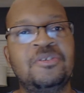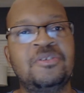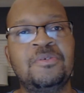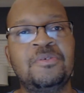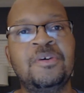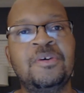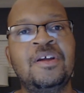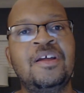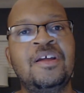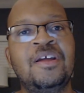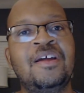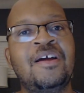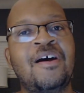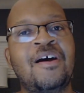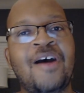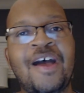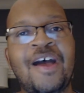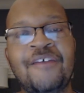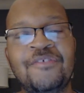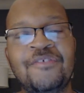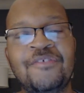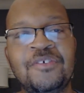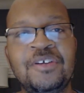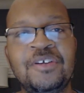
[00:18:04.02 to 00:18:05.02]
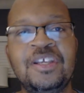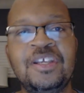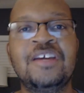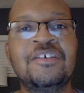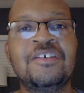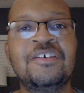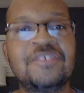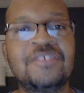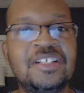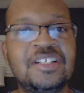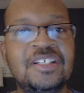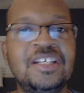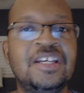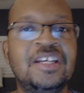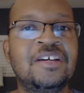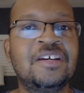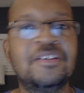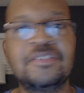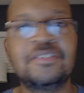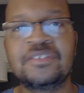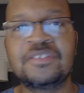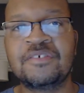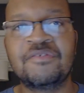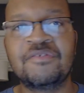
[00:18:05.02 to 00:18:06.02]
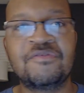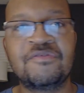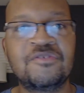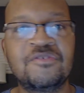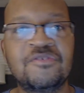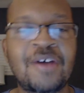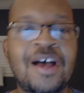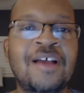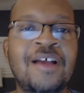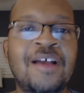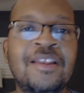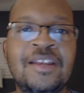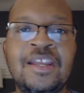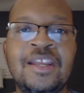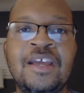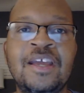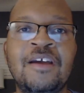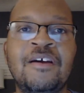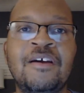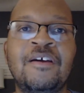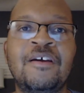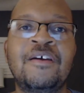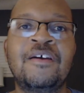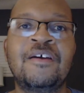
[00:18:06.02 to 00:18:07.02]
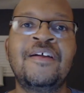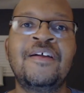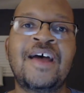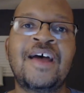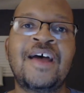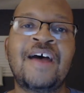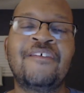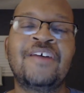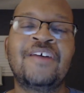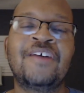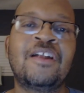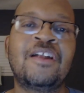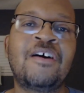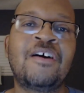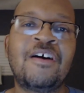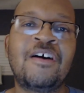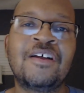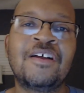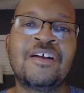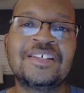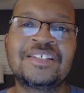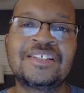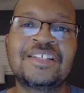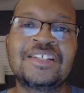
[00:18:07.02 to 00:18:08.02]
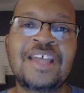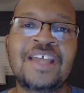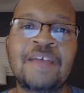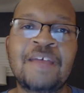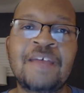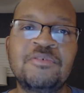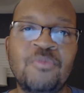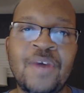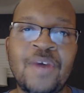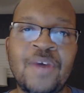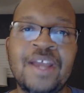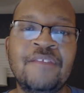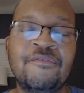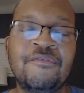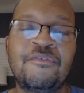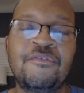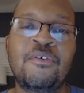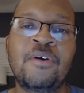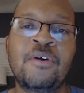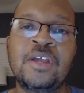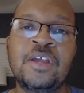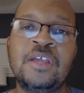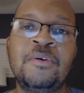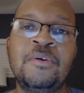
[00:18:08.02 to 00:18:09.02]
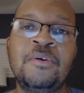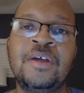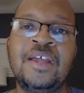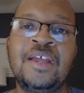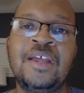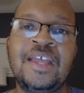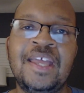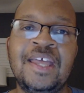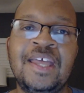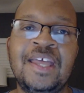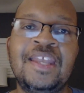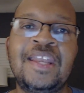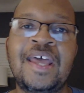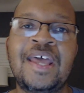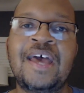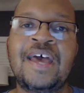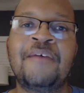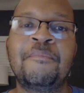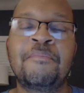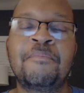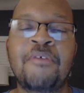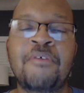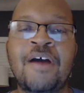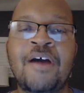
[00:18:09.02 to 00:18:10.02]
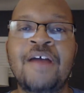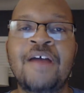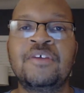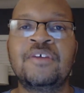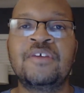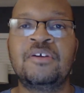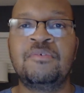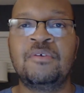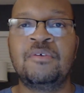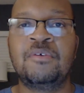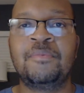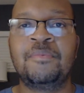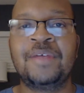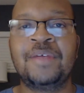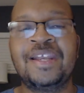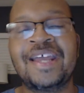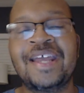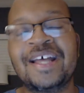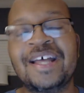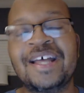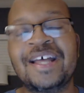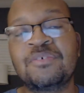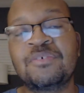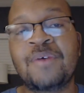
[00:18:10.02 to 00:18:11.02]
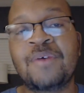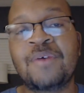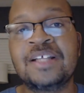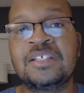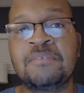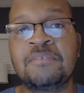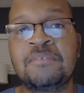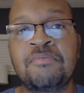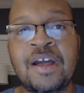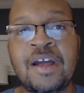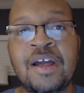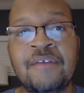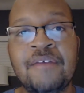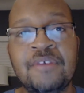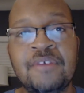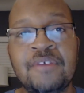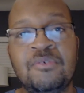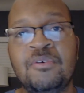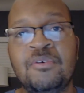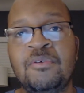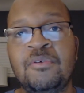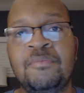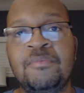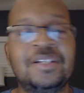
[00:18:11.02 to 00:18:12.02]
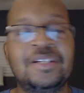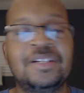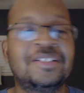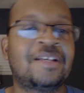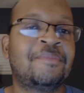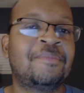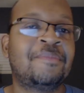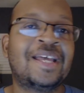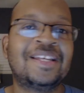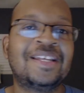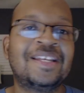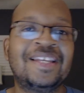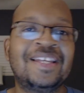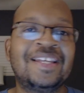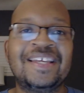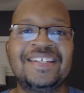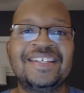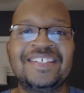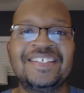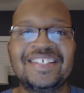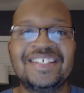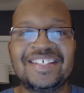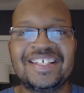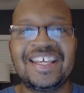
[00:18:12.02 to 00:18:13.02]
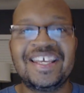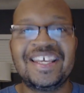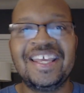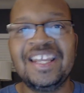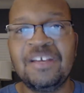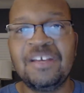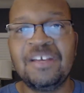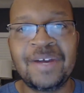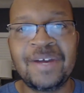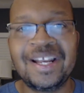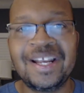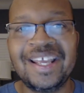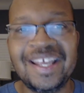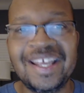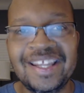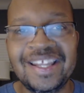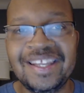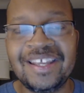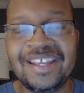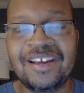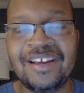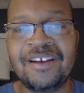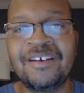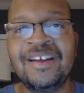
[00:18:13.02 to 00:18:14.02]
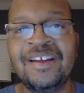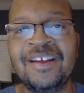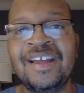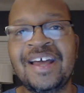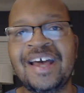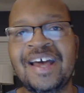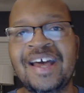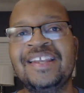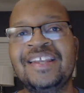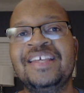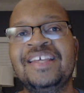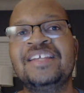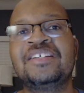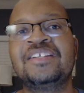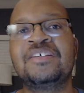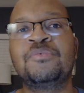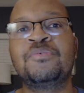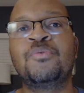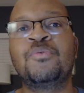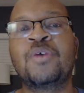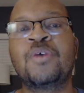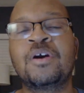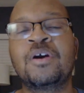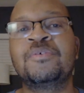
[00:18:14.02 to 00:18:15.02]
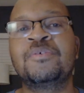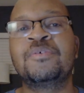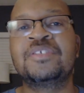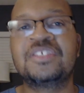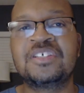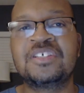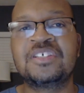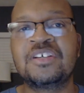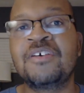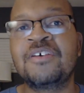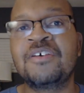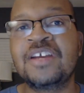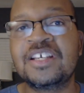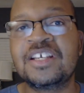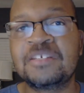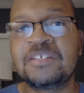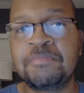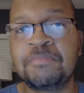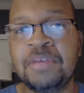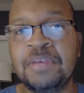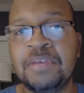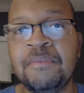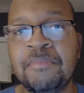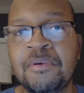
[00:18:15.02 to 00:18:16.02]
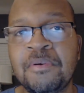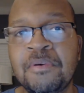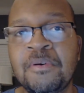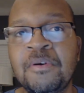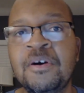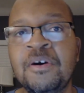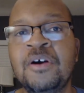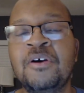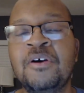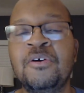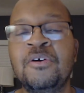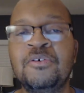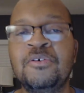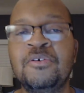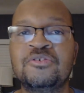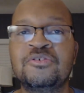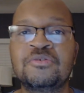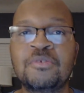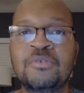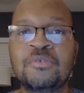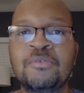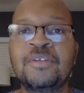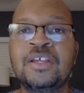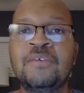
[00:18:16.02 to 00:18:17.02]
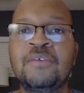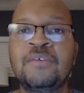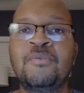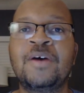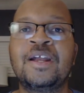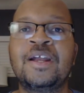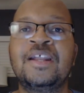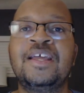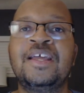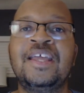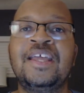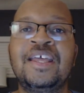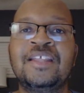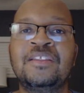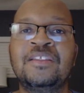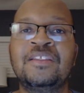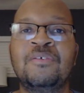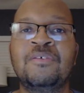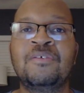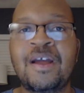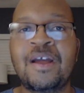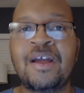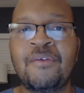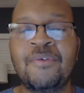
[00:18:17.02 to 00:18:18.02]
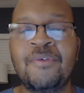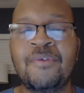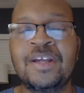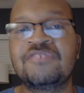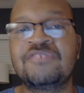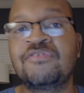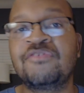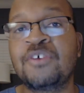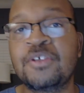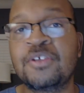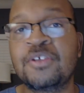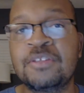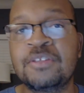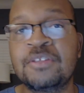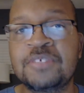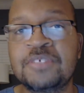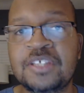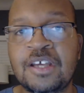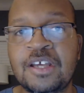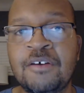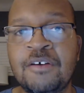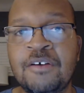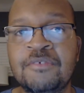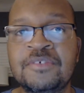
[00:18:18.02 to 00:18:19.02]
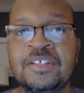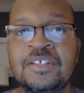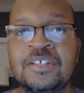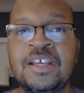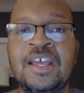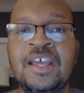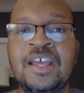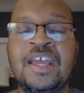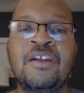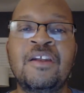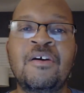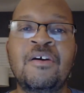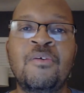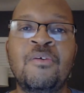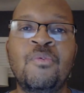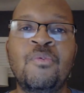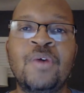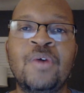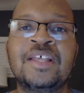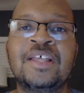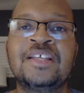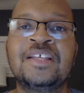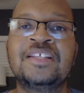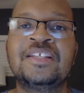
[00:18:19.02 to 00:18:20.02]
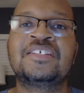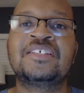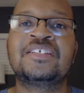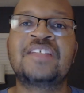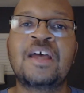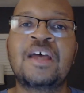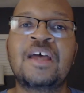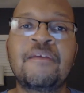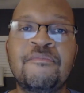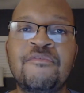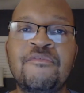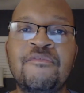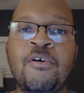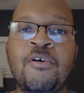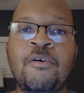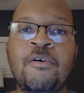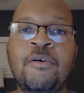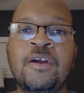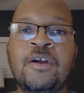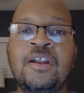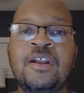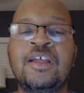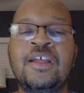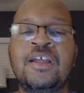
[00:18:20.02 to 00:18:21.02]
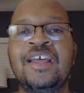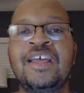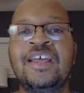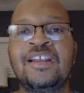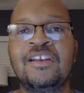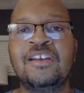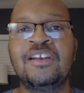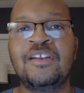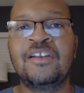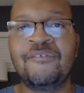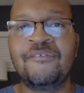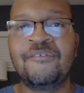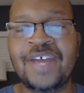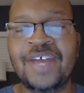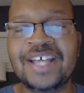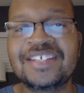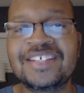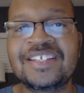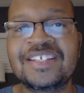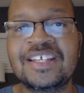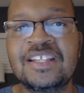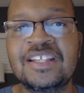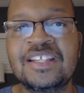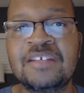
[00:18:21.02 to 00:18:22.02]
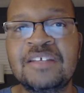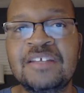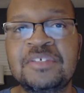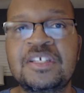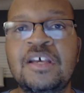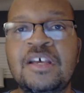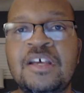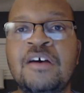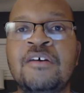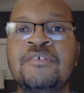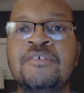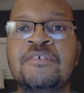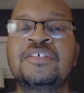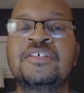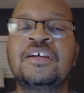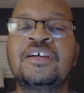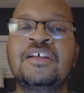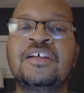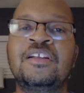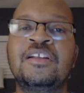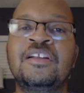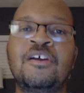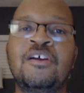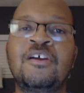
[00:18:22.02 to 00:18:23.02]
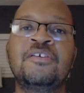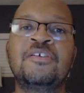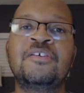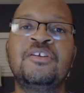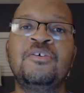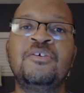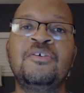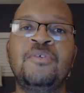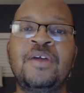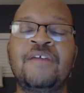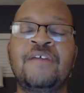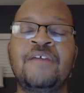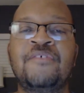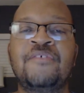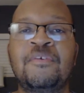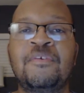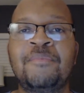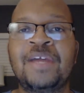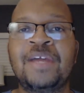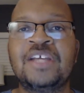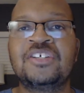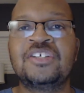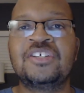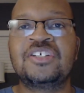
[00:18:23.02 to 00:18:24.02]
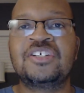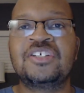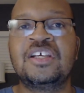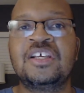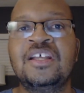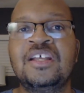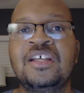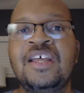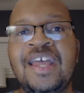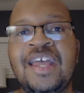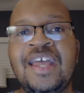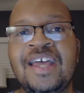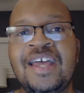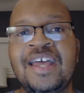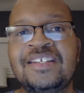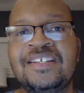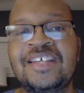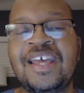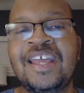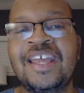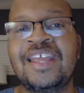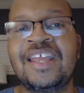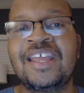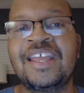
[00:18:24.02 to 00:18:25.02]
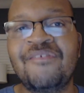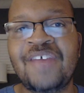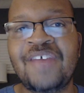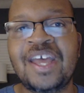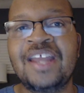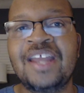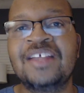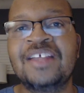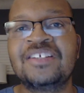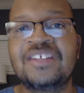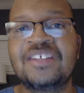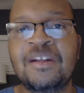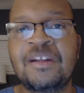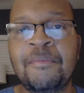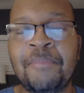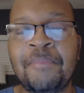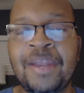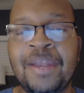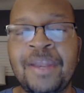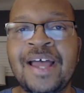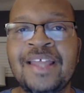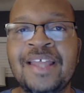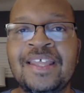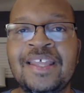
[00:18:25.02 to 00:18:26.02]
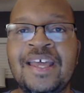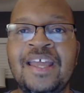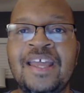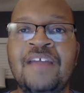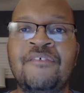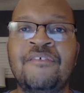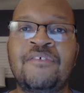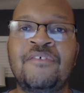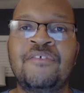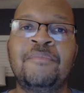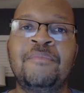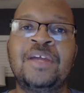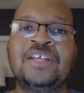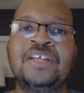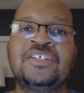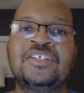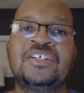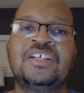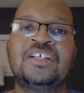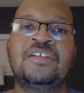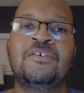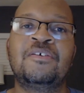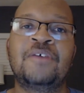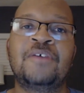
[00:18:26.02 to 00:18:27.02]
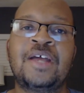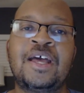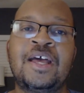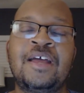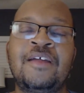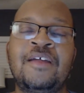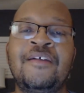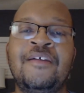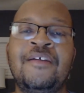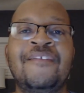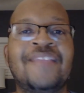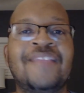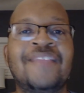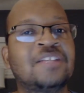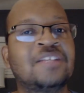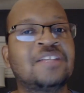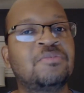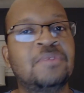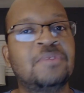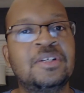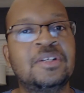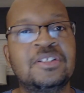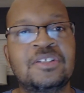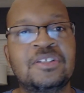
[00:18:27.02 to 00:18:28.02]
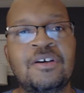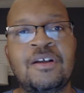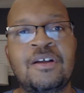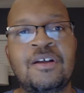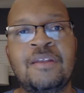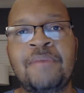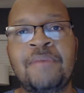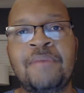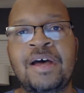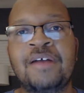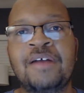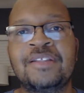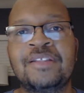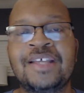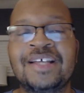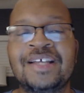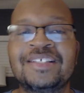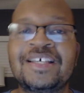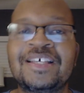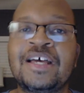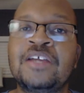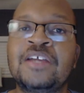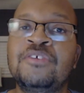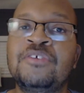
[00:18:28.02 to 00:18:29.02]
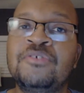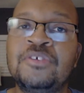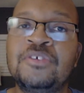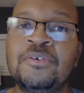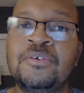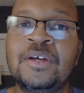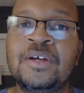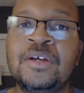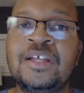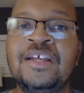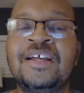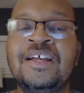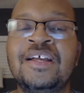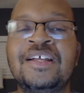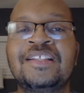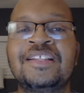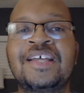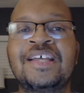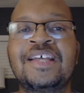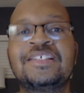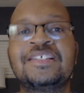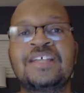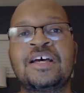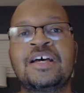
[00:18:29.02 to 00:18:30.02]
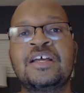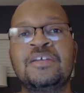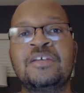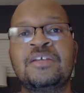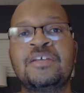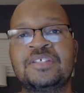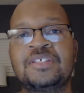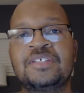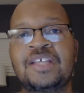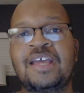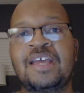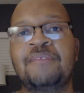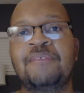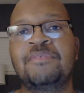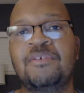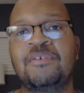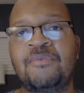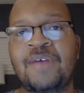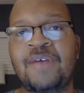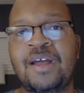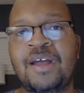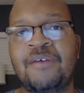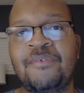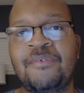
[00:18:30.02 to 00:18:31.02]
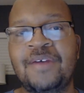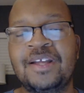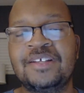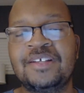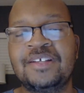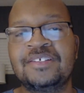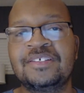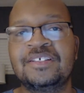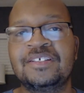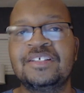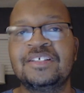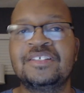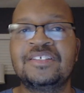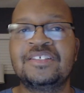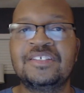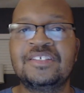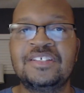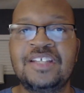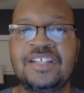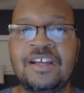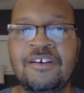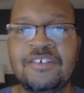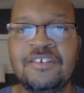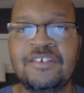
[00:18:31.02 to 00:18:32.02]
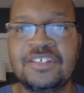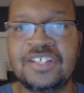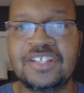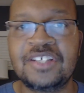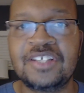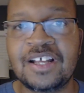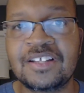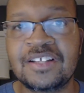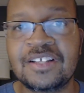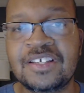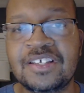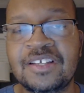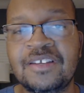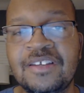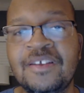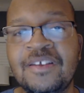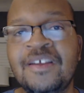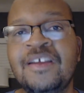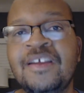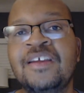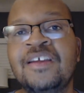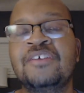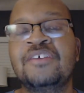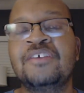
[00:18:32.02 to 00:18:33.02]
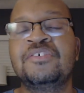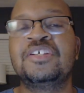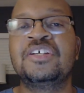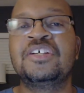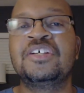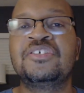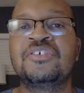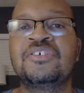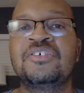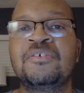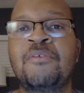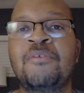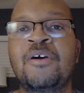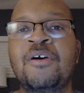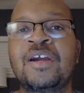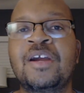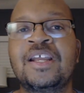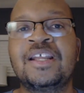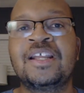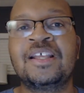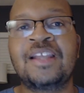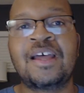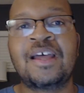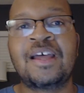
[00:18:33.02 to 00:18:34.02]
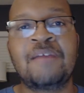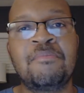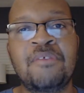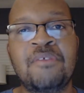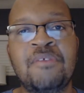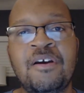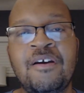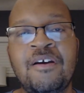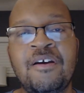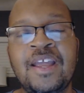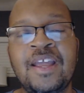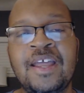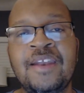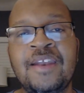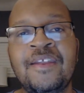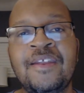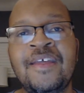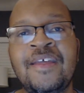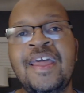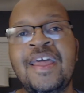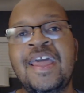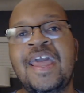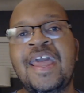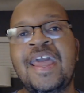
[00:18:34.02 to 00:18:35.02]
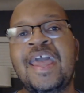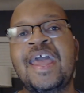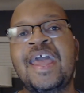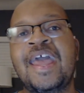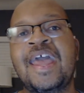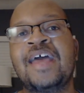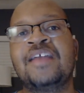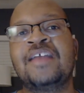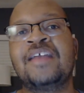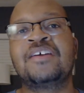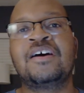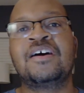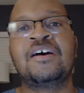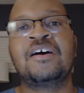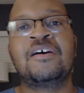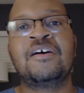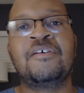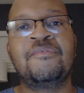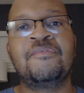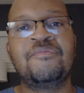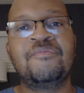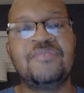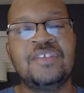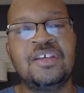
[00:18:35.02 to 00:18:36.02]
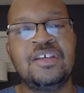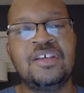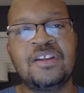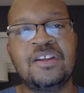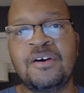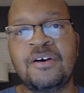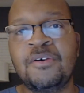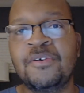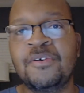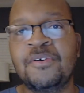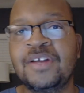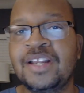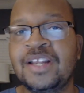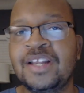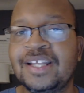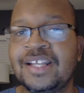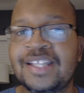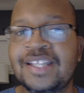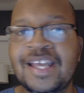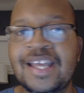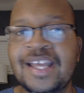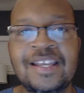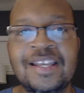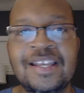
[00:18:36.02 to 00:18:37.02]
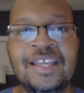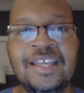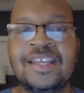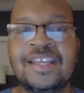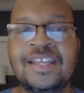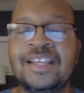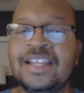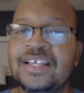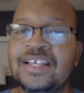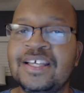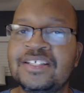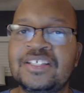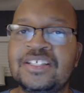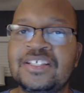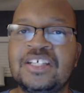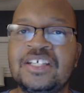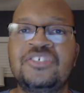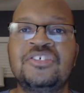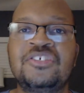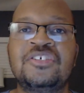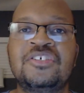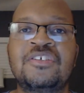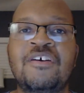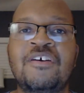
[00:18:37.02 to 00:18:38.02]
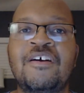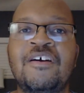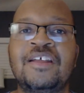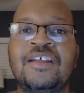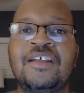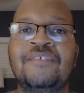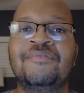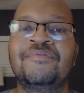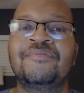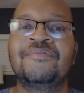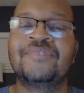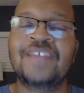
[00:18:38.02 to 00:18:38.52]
you, after years and years of trial and error, I've got all the steps waiting for you in that private group. And that's why it's a private group, because I'm not letting just anyone in there. I need to work with serious people who truly want to end the rat race for themselves and are willing to step forward, invest in themselves, learn new information, and take advantage and apply that information. Okay, that's what it's all about. That's how you do it. That's how you escape the rat race. This is Darrin Johnson, your digital marketing librarian, and click that link and let's get you started.